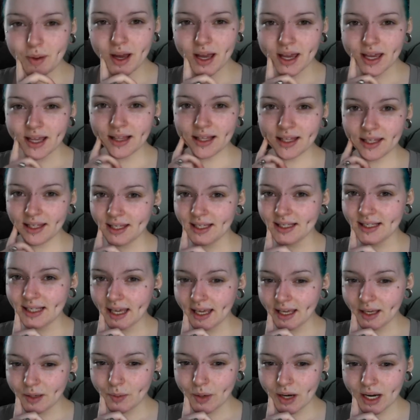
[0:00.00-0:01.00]
buy like a
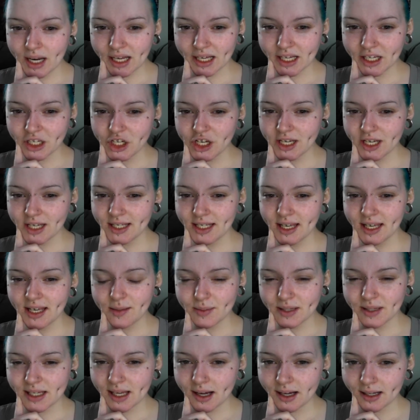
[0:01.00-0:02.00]
takeaway, like a chicken
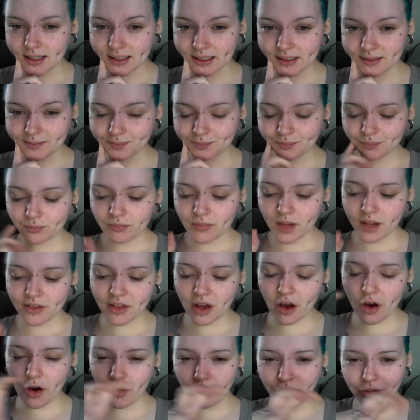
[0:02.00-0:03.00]
tikka masala,
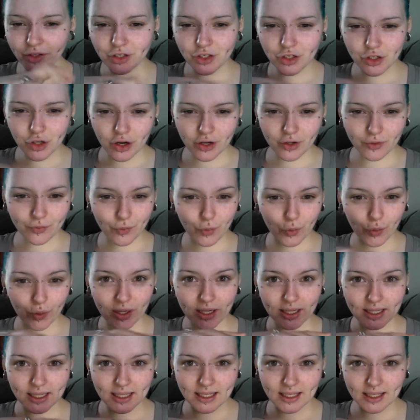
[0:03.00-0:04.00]
that orange kind of
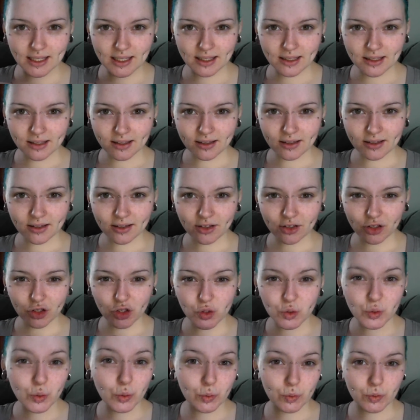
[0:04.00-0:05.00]
oily
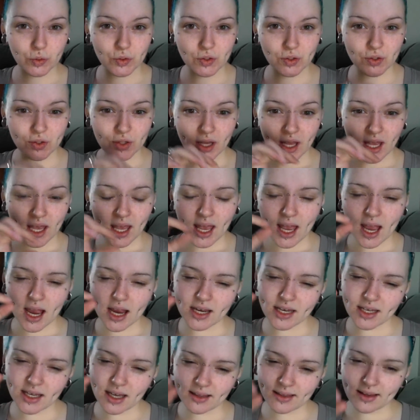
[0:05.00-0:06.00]
sauce,
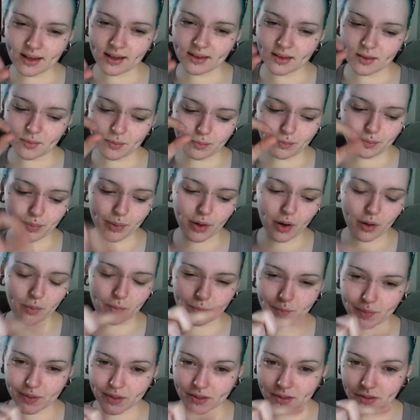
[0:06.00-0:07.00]
and you get like the
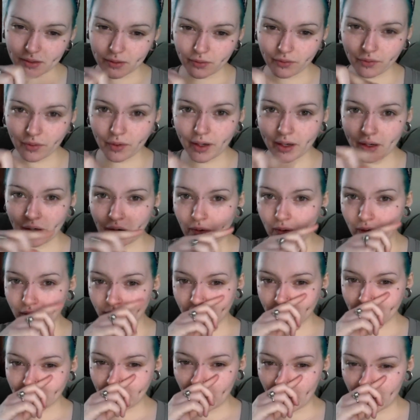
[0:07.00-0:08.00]
blobs of oil
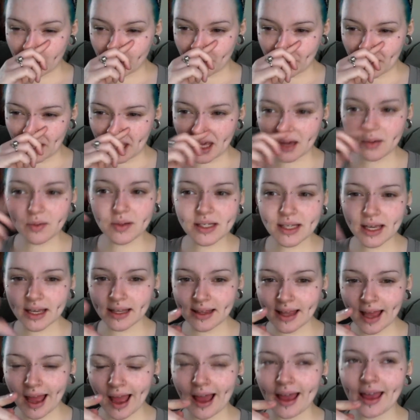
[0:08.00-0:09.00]
on the top. It was
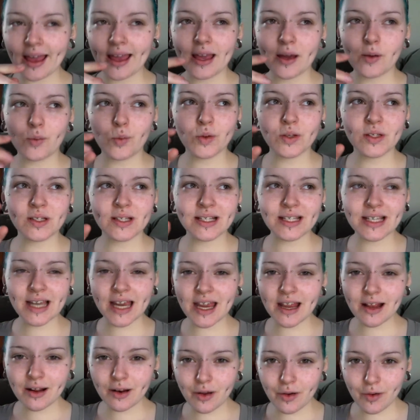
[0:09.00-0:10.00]
like that. It was
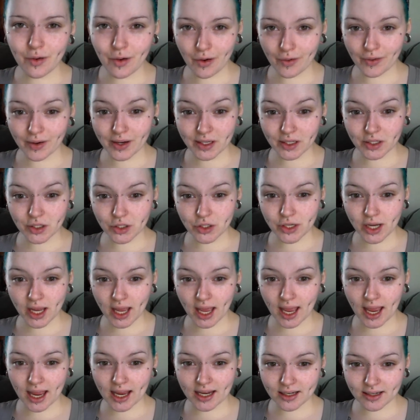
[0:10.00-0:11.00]
day glow orange
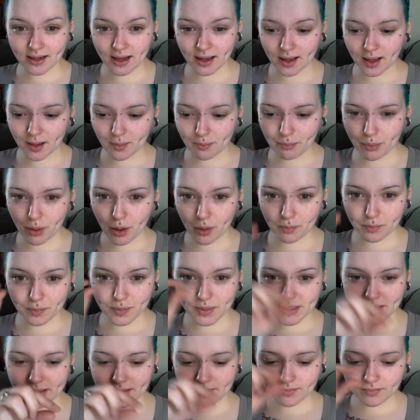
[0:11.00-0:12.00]
and like
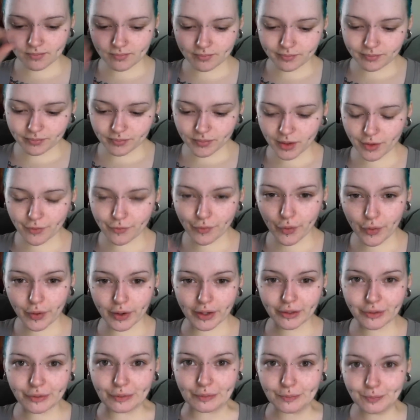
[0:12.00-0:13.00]
blobs of
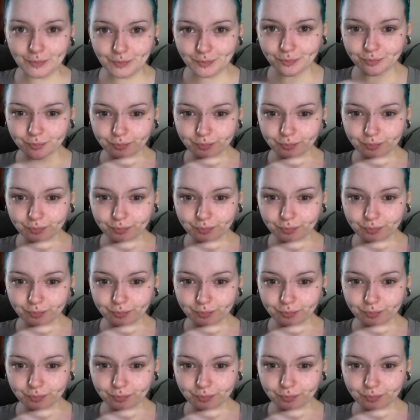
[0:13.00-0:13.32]
oil